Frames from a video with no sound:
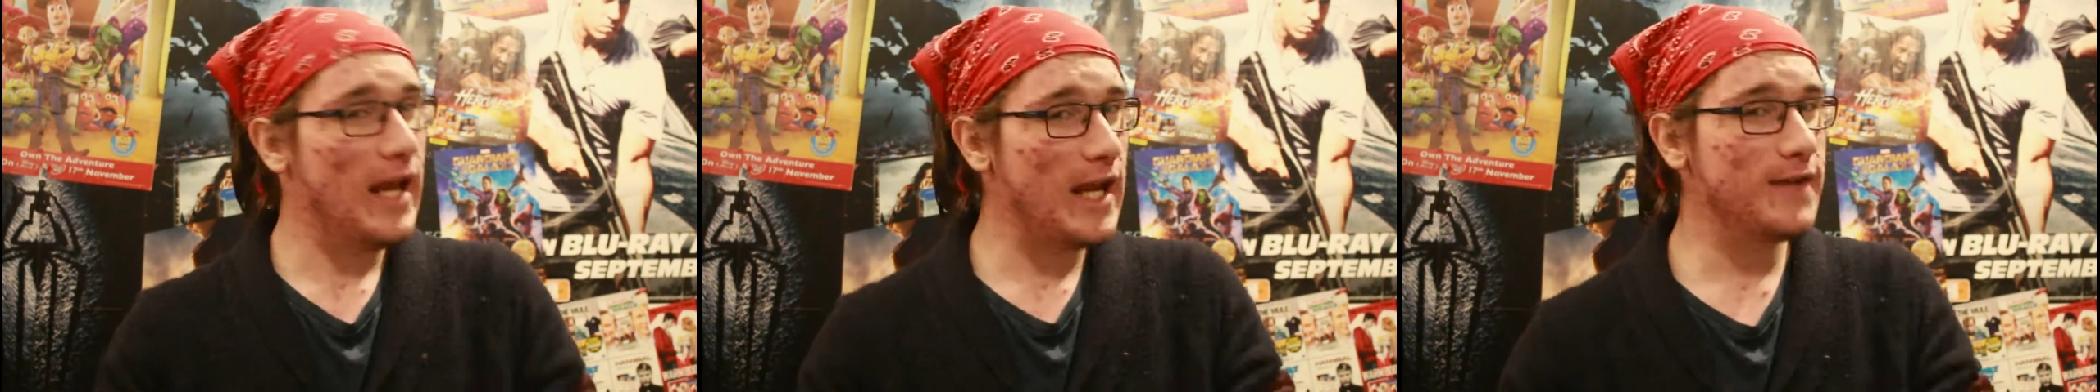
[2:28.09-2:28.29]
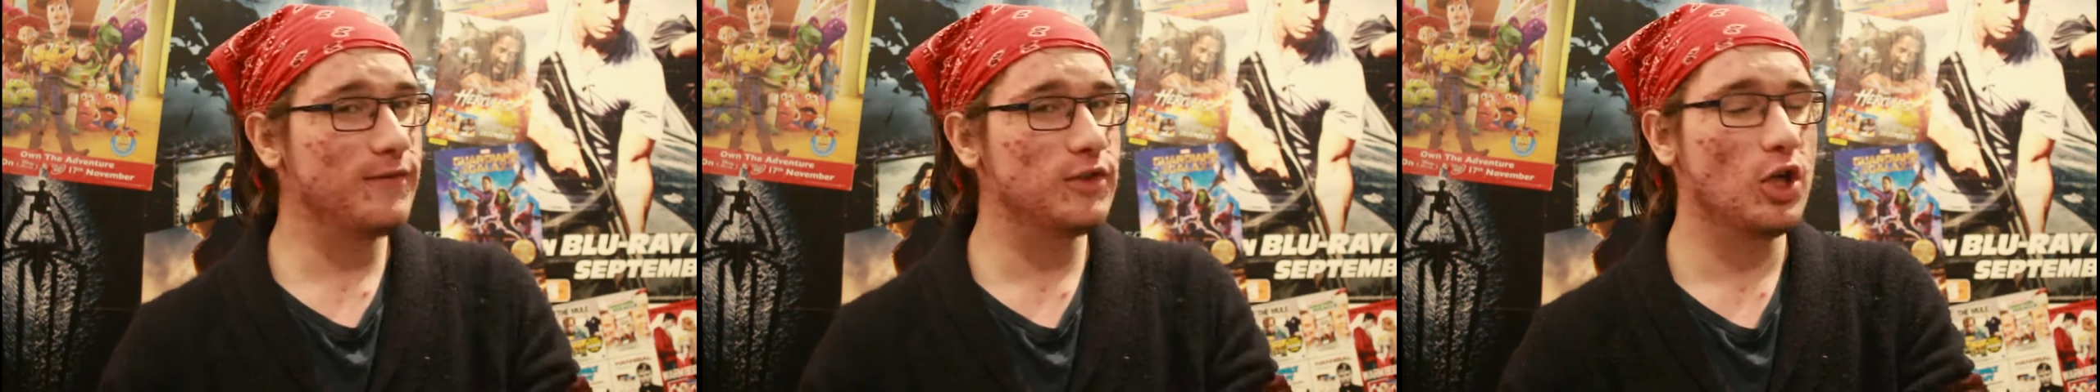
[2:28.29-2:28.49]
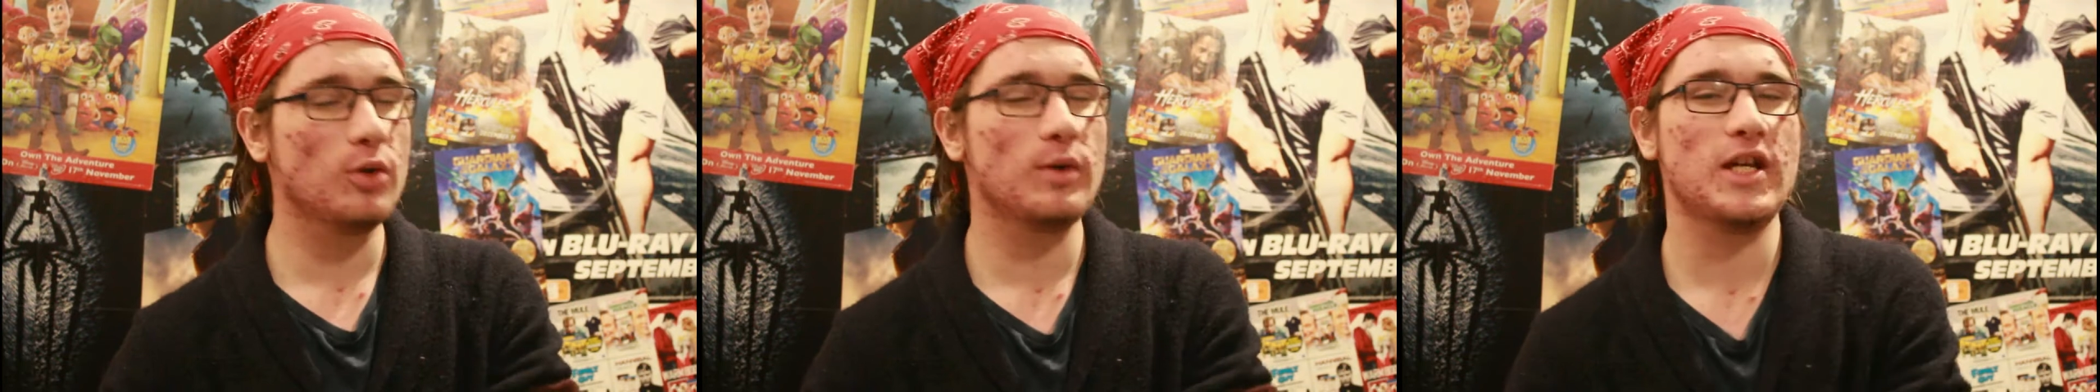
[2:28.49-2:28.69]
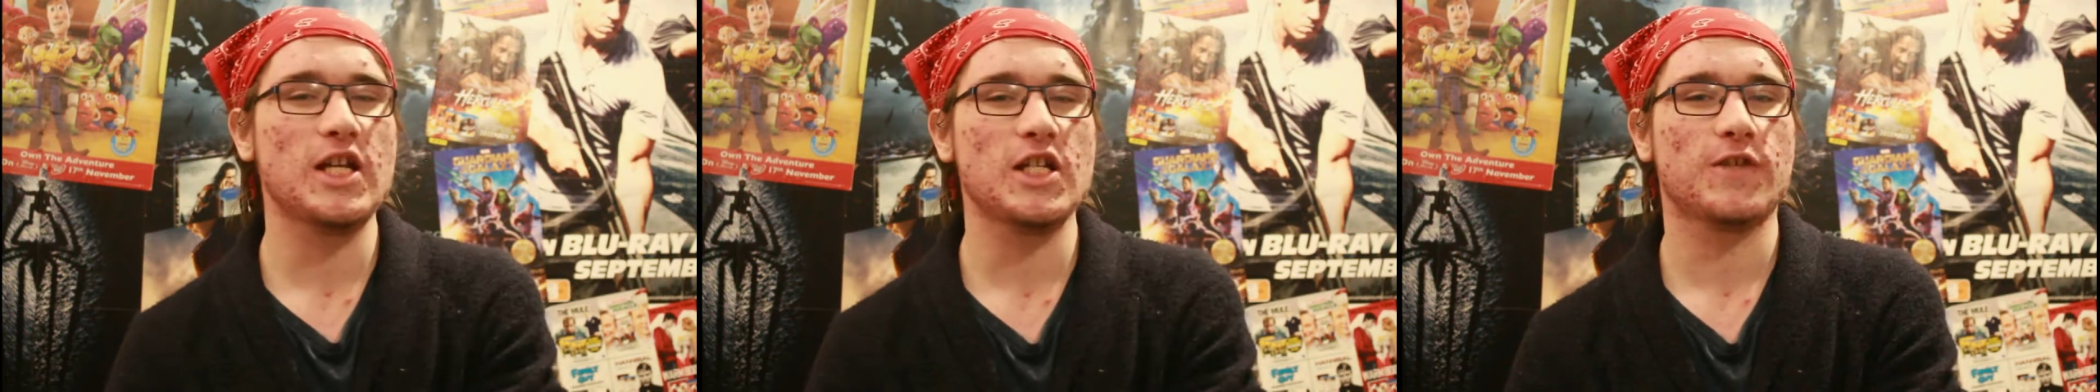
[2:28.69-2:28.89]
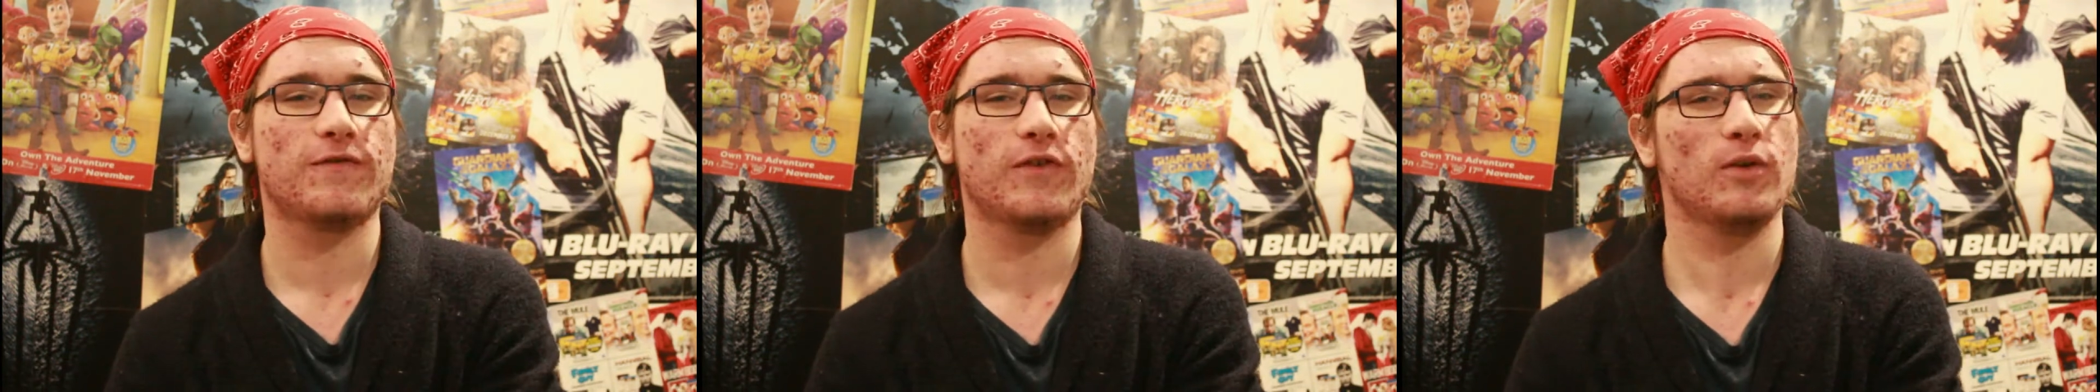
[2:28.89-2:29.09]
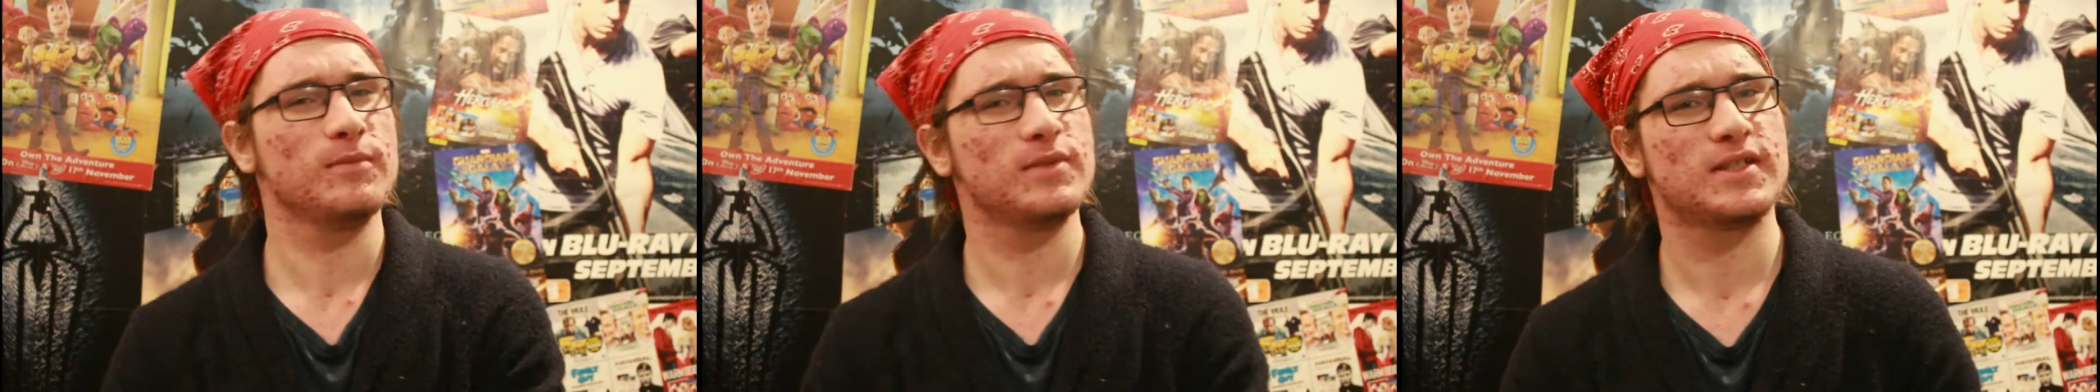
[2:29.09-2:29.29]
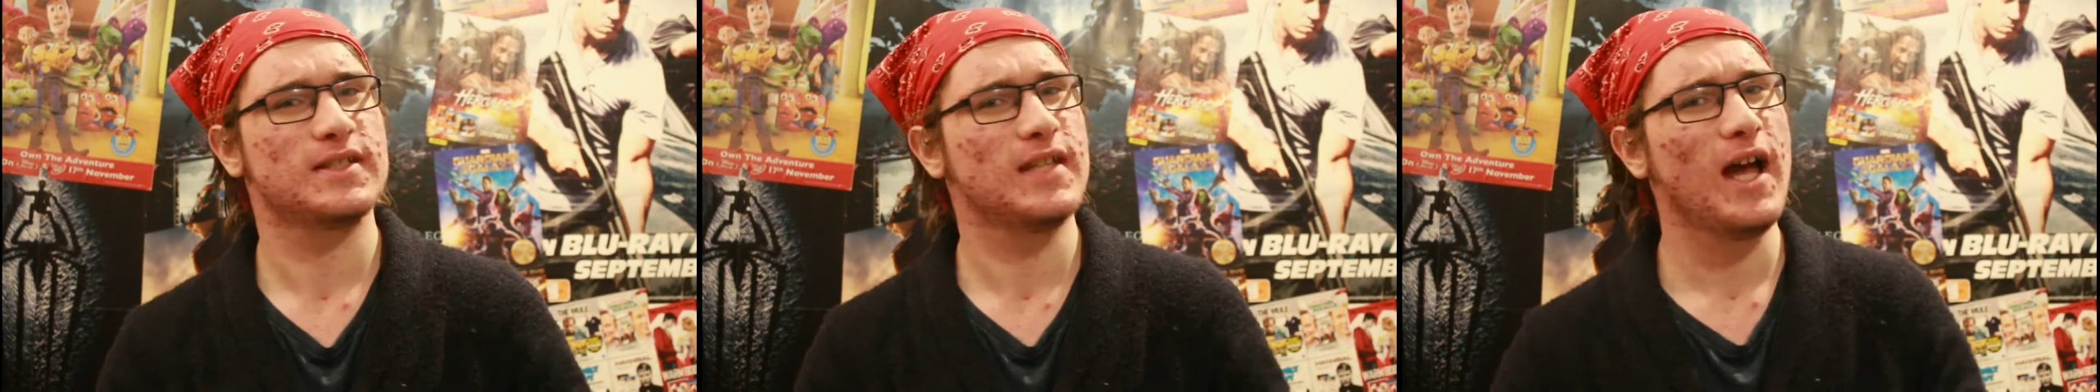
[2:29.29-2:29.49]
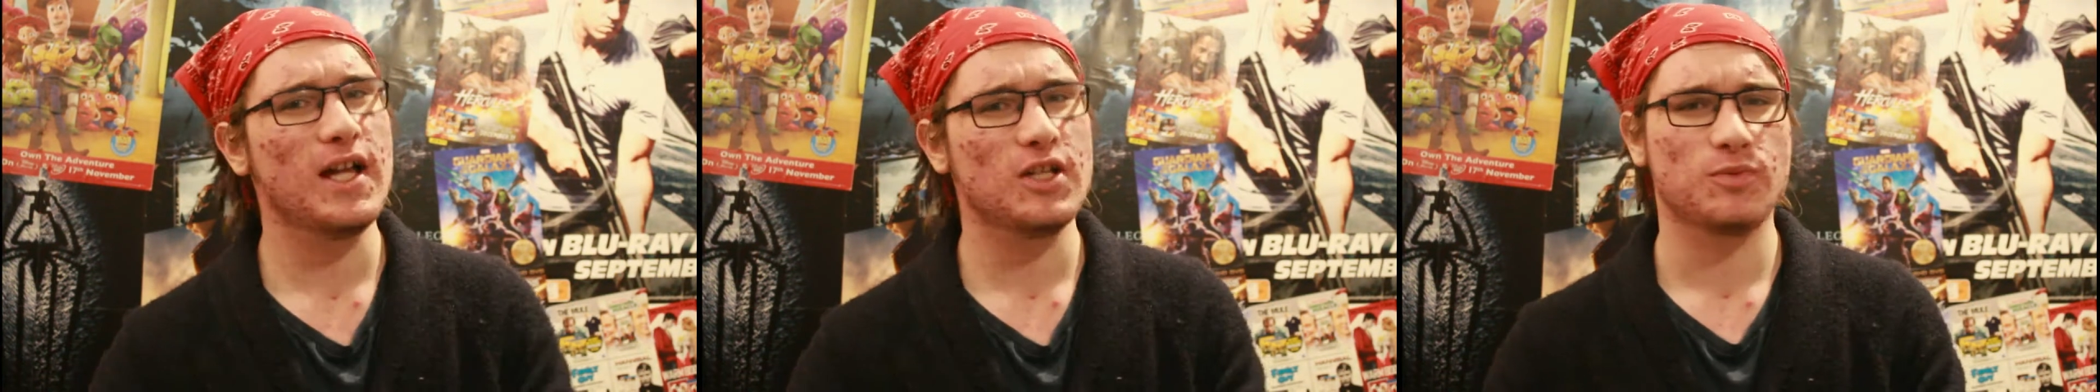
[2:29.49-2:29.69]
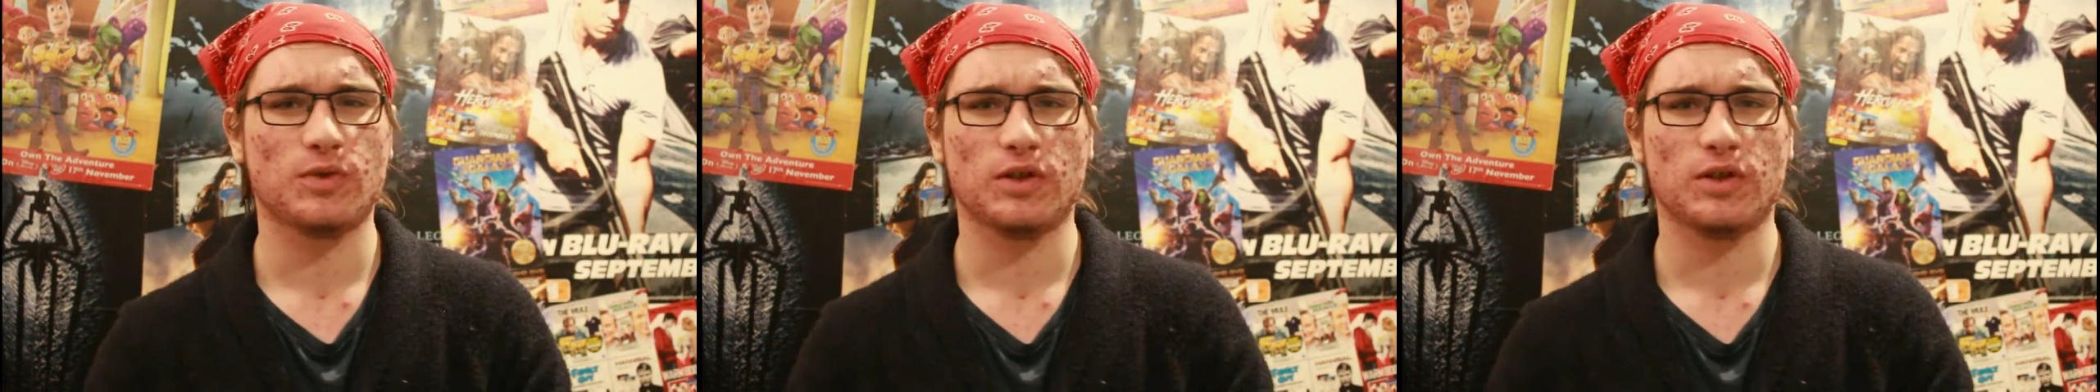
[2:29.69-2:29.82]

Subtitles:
even though each film starts